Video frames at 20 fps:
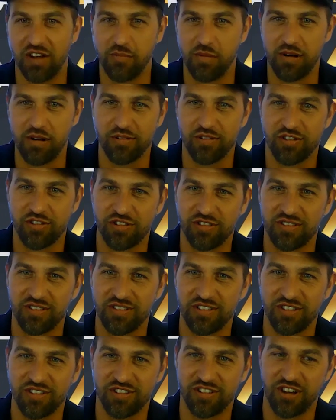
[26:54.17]
with dignity,
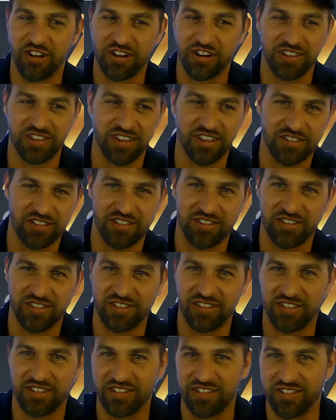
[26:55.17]
because we're doing
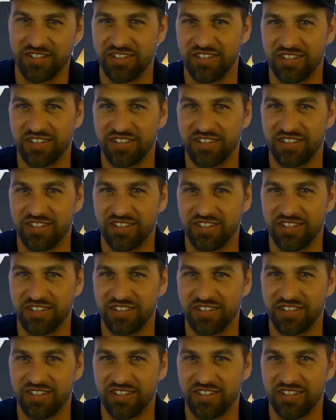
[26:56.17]
dangerous work.